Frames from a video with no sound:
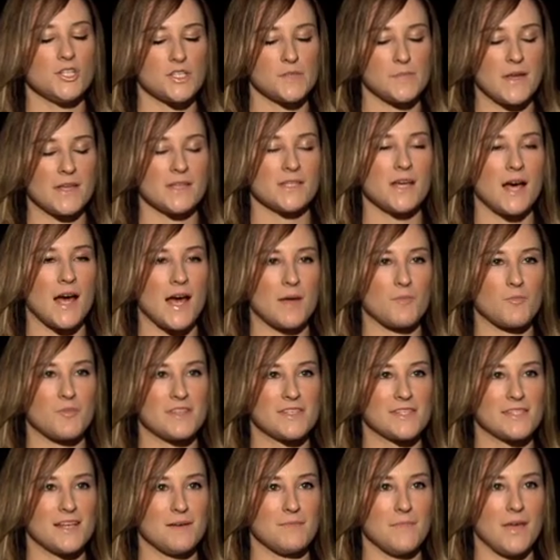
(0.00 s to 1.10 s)
you spend time with
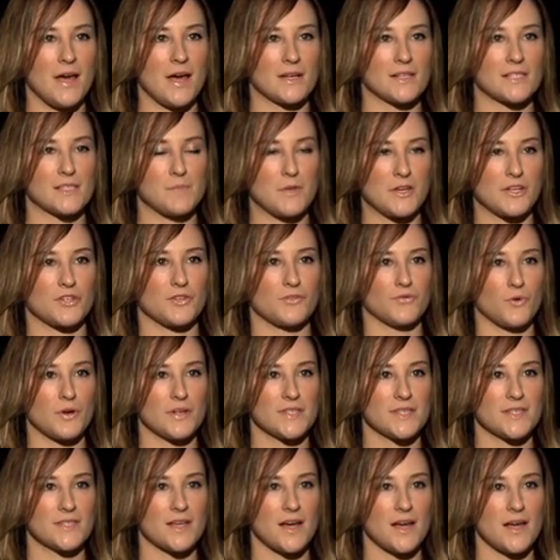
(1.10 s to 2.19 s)
some ex-Special
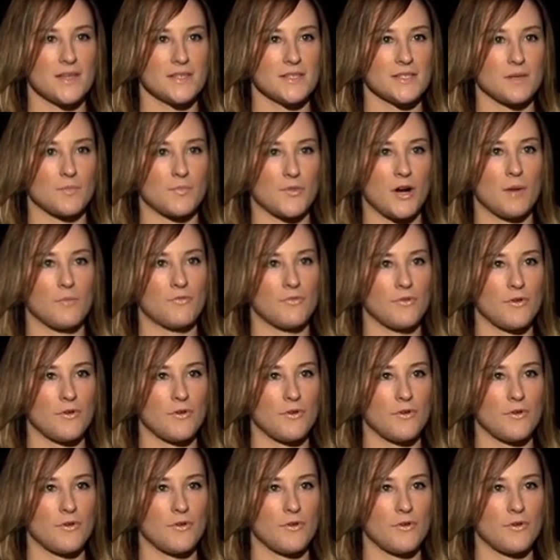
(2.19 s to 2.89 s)
Forces guys to prep